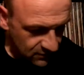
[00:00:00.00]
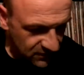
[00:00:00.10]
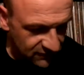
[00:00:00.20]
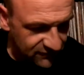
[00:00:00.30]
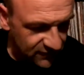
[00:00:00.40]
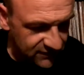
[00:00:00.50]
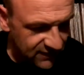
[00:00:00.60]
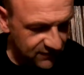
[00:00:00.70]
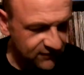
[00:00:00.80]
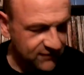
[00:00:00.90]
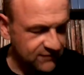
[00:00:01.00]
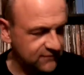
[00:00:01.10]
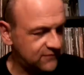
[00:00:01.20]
Bit of fun next.